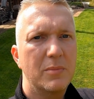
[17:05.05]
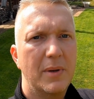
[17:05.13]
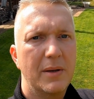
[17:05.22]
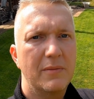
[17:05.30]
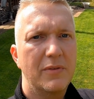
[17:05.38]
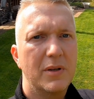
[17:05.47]
to
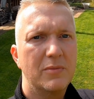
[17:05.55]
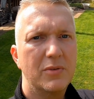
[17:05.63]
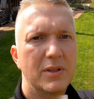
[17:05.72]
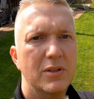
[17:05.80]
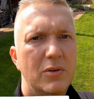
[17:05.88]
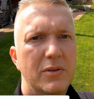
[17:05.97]
me, feel
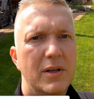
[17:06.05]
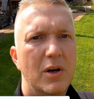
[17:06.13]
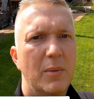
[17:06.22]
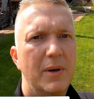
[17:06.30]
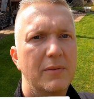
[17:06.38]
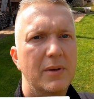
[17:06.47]
free to use the
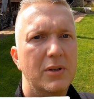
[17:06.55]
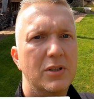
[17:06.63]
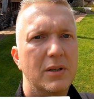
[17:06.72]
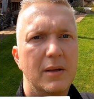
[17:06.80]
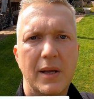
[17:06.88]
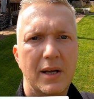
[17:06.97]
comment function.